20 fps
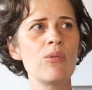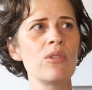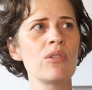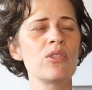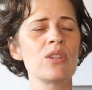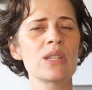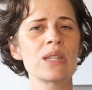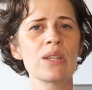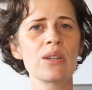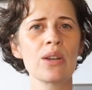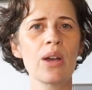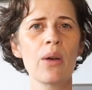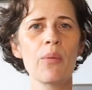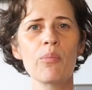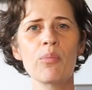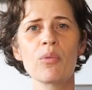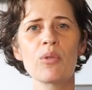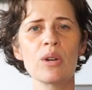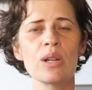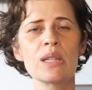You can just look
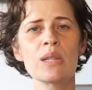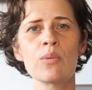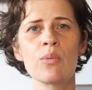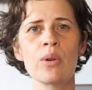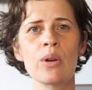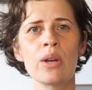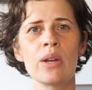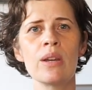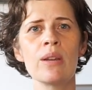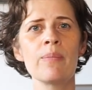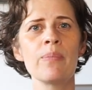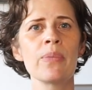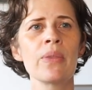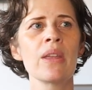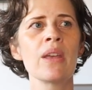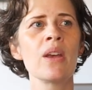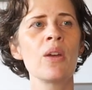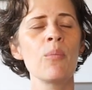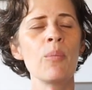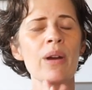up Chris Wood
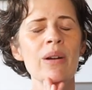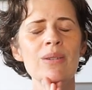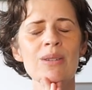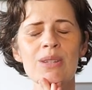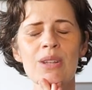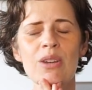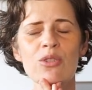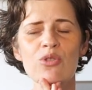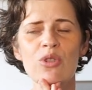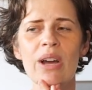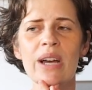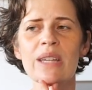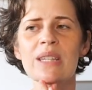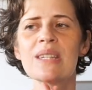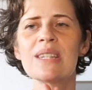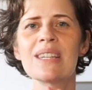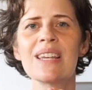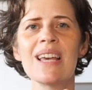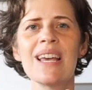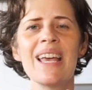parasol
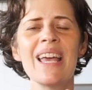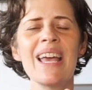dress.